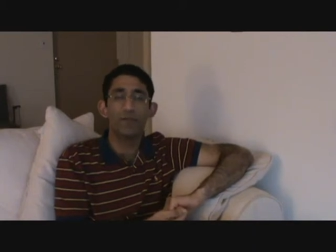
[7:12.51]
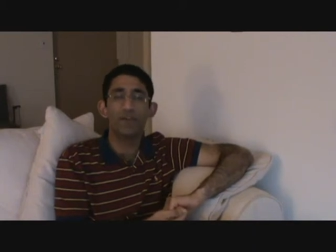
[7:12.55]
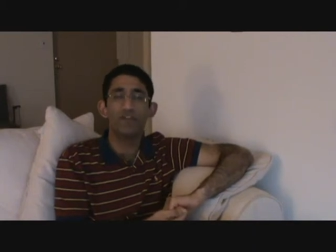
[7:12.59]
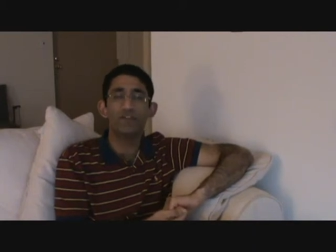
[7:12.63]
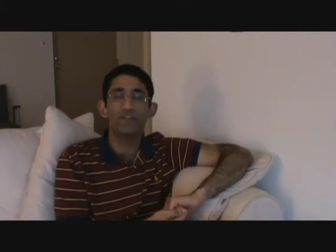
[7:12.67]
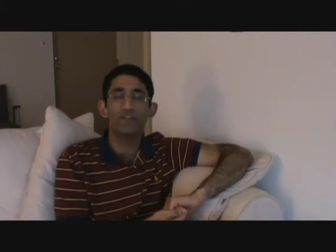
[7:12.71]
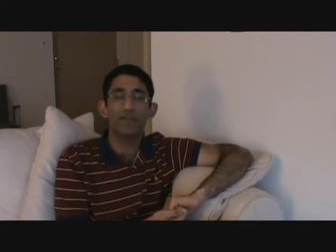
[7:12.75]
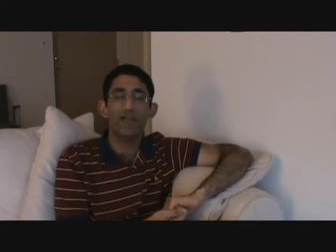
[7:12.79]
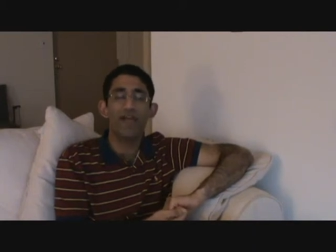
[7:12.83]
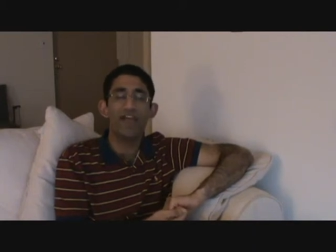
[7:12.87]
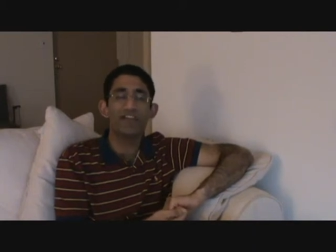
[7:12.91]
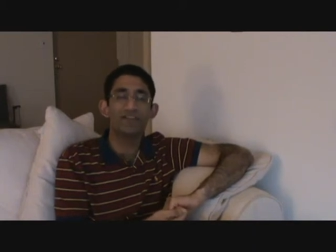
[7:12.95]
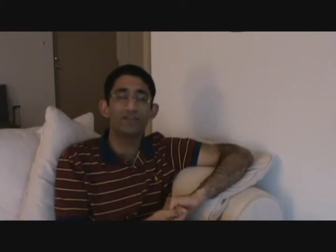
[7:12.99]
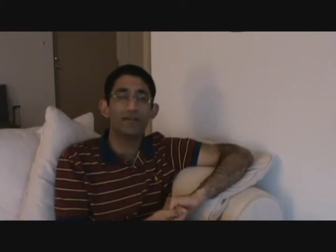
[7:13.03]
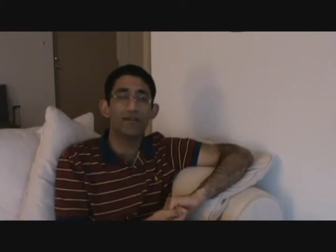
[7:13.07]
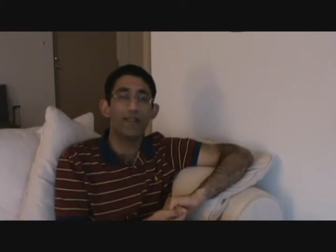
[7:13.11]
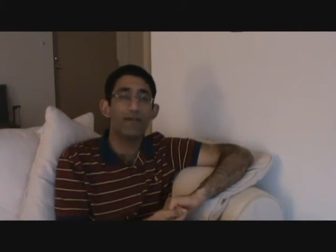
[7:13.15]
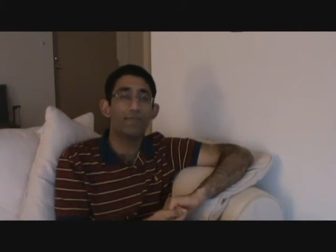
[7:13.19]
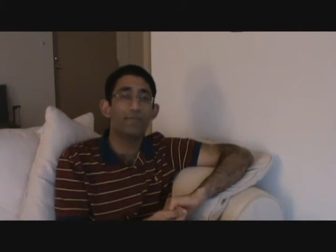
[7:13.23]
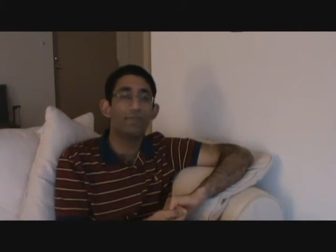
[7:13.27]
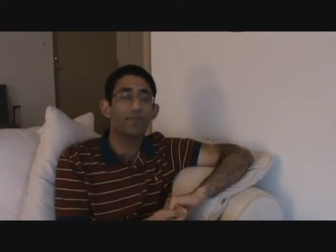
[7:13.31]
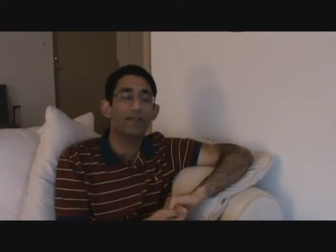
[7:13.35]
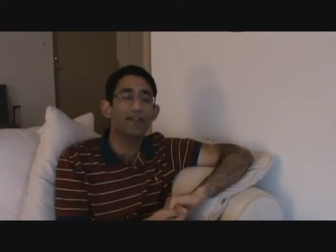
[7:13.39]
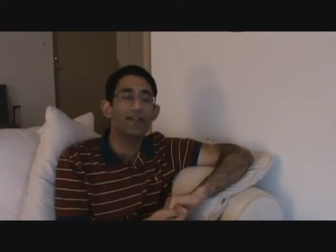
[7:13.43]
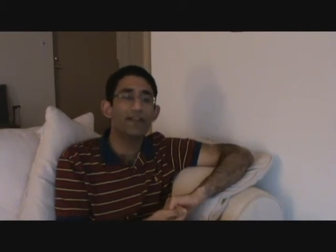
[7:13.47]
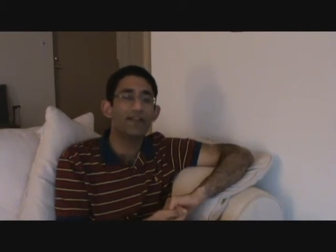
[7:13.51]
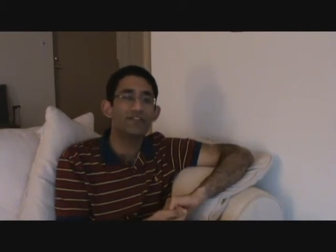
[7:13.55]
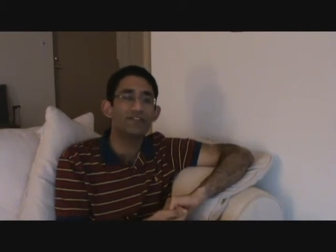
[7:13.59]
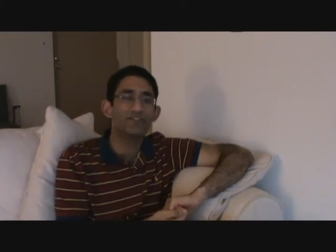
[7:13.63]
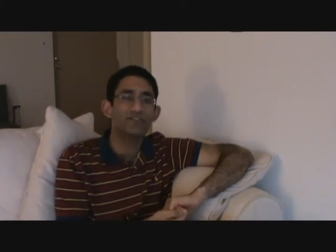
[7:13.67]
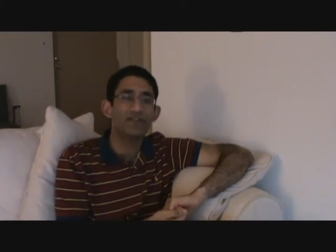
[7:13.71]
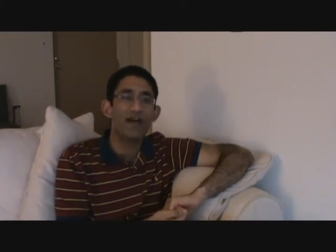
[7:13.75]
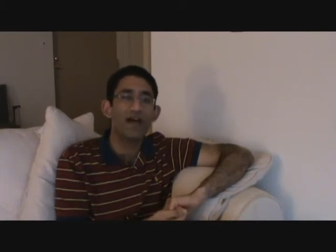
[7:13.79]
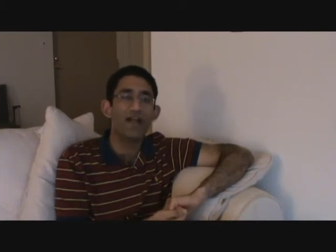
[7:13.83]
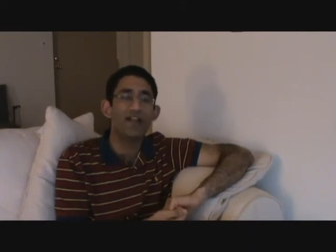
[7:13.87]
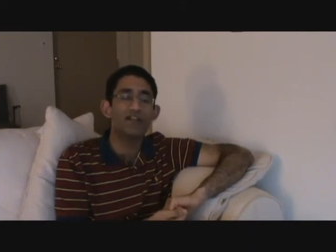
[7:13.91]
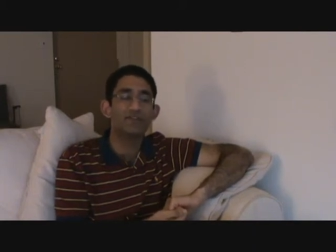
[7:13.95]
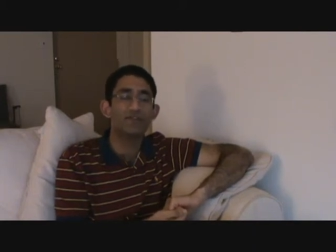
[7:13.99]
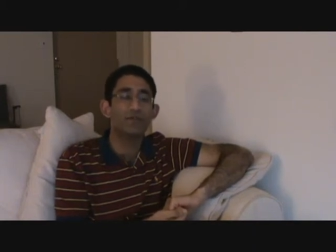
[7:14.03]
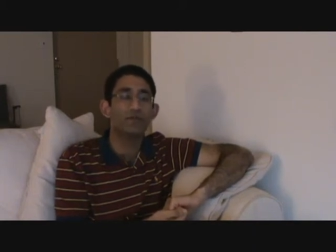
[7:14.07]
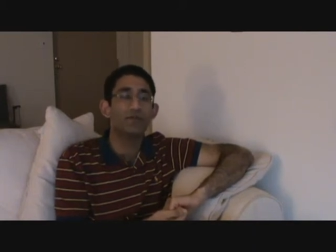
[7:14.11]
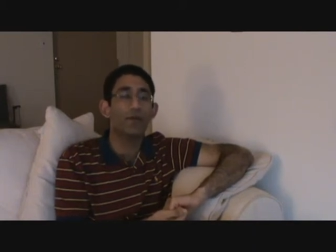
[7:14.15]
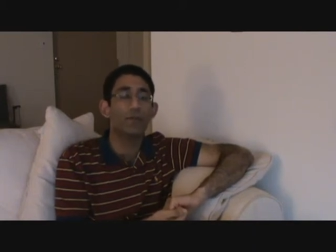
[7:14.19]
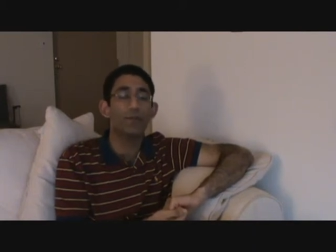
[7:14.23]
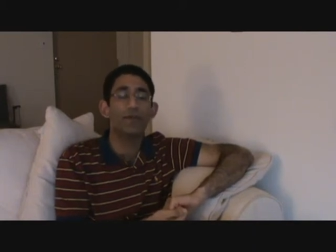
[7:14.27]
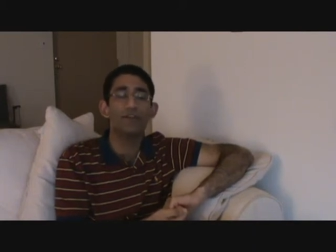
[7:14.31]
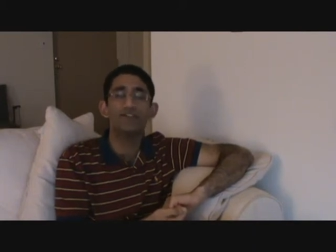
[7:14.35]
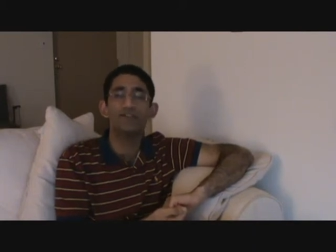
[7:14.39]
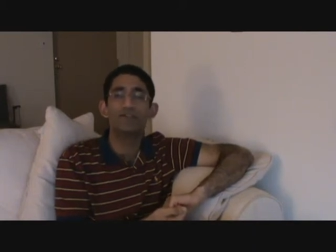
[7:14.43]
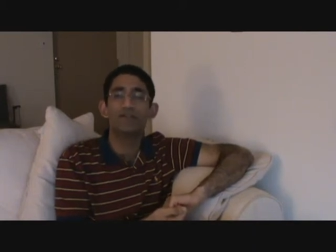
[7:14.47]
international affiliate sites or
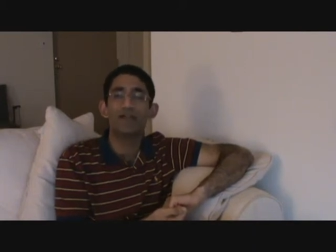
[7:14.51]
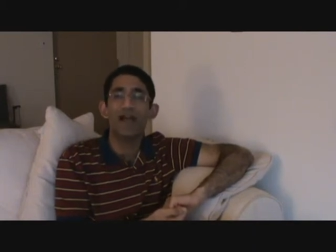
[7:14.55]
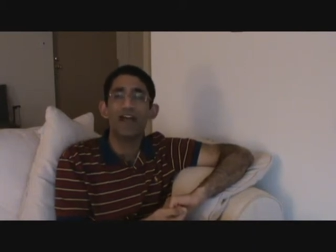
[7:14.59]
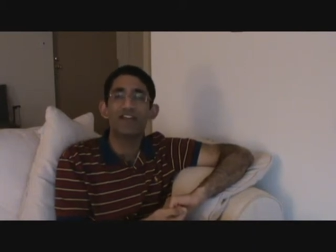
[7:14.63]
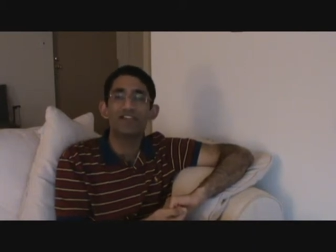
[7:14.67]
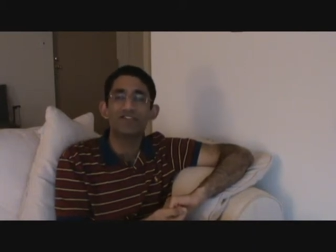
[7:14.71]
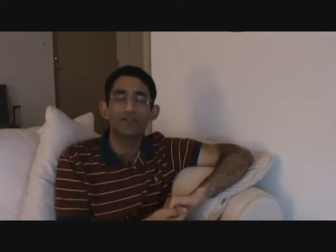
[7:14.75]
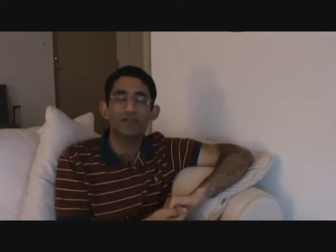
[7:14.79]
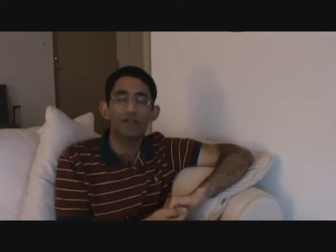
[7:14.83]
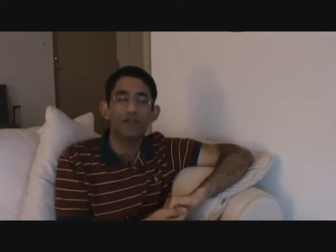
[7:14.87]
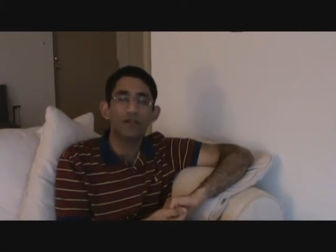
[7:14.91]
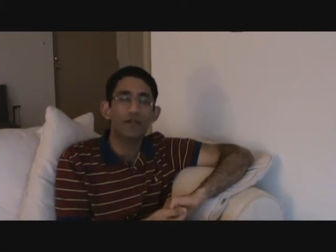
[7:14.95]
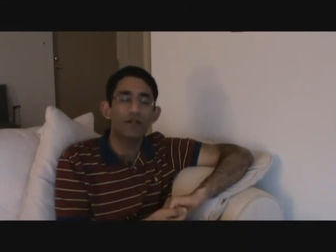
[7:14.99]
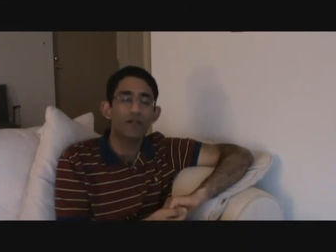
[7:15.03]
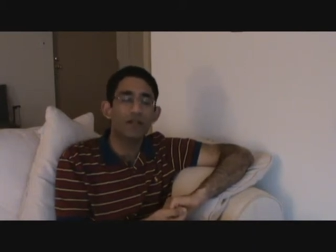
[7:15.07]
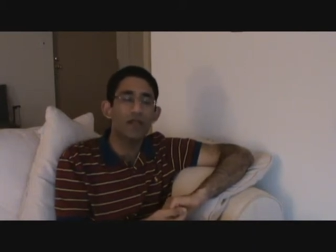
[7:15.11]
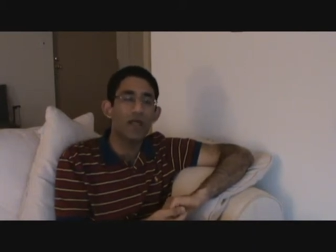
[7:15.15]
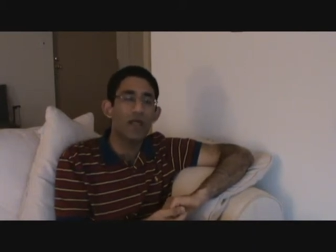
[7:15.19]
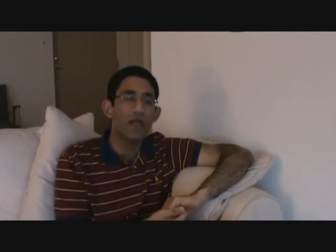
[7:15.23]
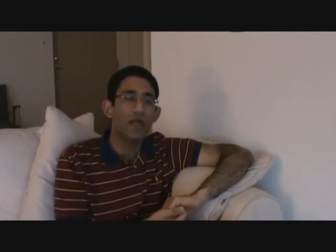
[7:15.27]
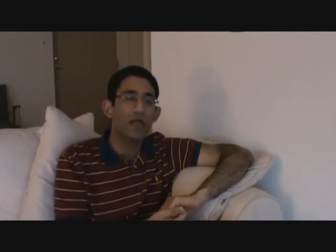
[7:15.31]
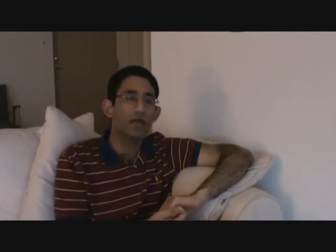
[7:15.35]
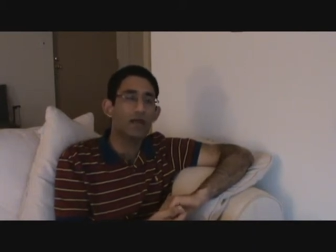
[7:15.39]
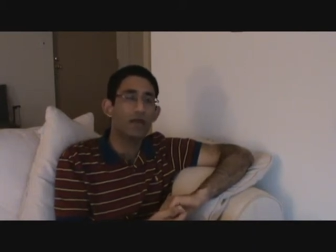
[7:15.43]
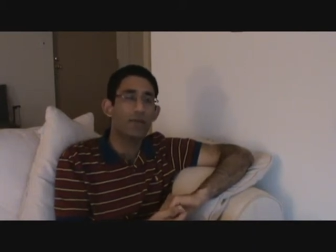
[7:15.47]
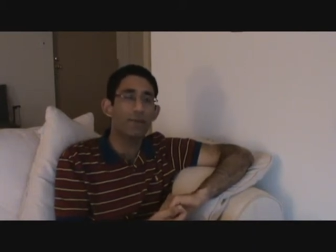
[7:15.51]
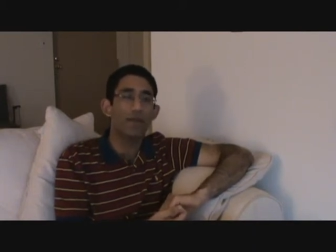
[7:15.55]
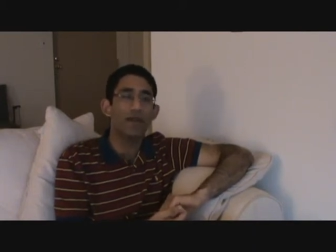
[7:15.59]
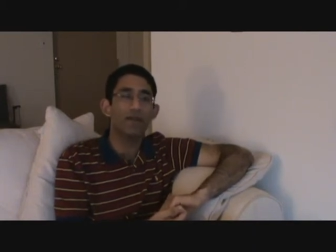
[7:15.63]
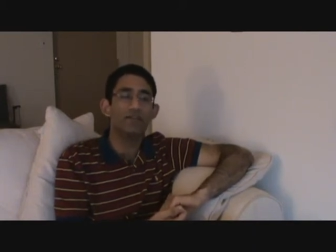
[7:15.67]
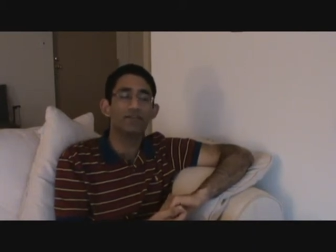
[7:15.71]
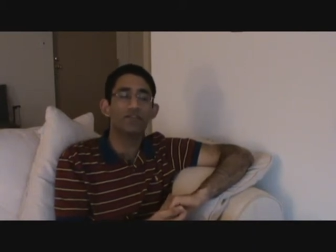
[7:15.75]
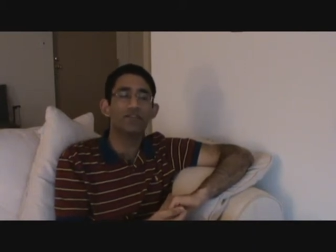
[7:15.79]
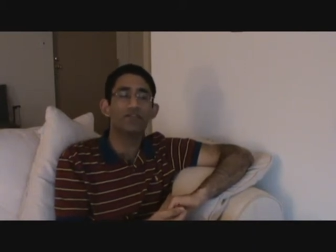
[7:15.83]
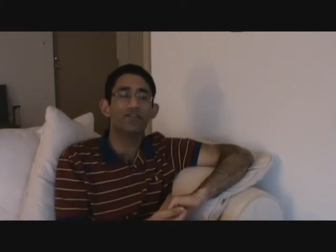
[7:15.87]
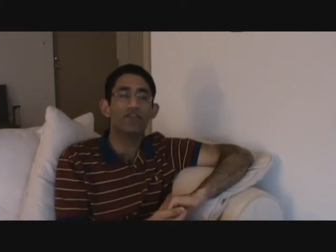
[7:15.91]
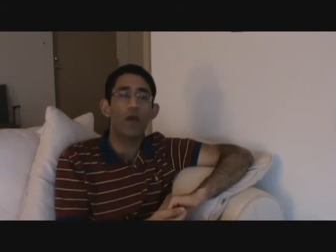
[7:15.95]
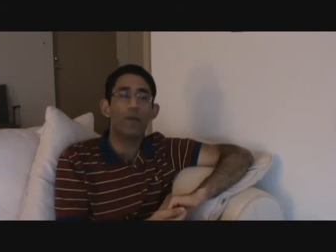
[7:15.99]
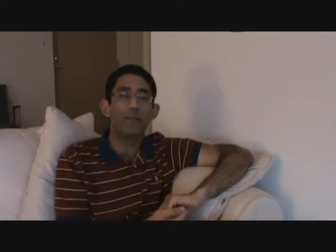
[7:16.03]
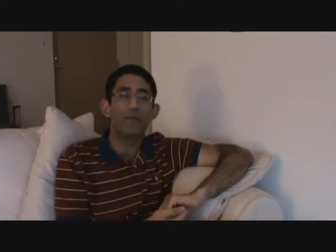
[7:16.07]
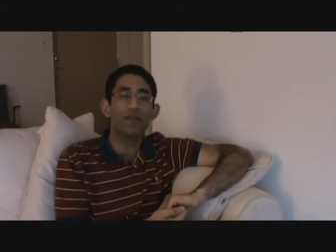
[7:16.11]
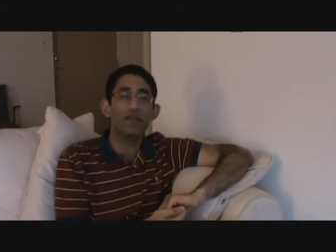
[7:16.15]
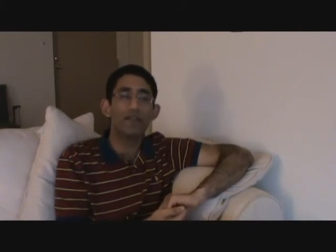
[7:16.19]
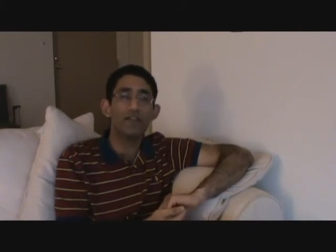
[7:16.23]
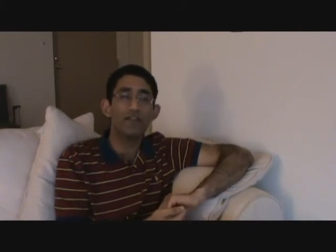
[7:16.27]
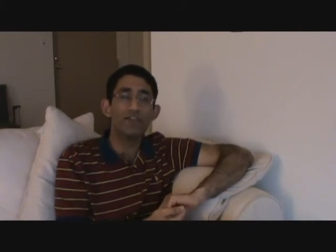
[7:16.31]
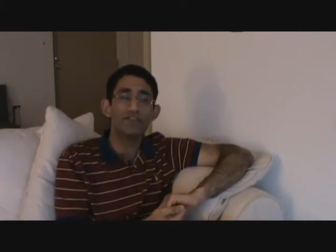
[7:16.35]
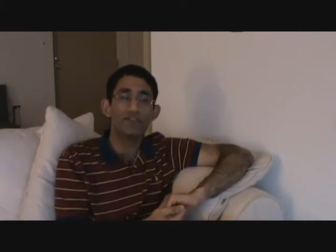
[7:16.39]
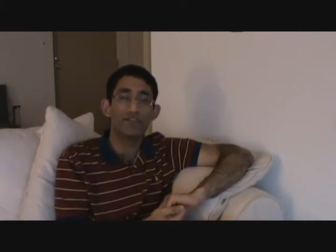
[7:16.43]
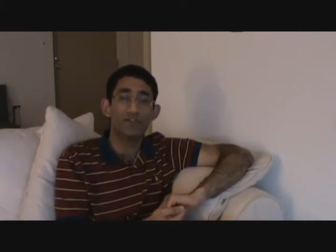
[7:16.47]
some international comparison
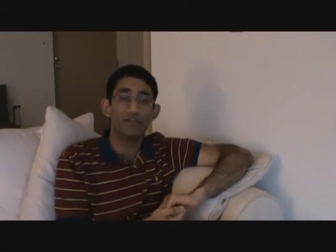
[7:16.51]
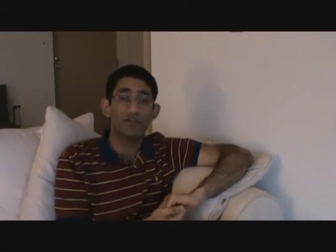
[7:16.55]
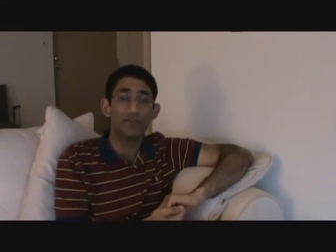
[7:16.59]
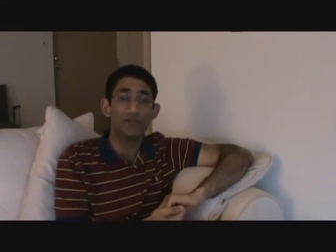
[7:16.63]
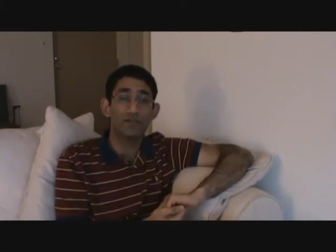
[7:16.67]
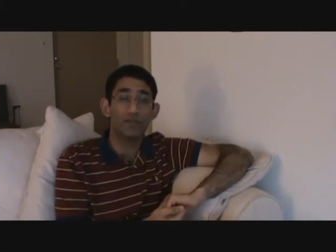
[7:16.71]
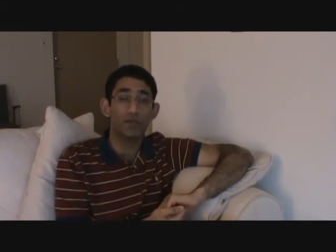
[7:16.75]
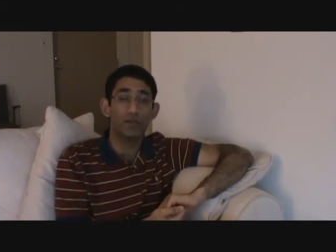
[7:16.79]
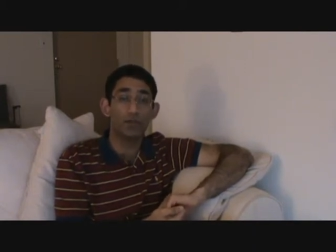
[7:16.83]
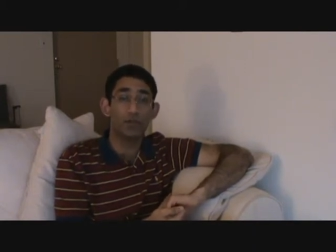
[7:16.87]
shopping engines,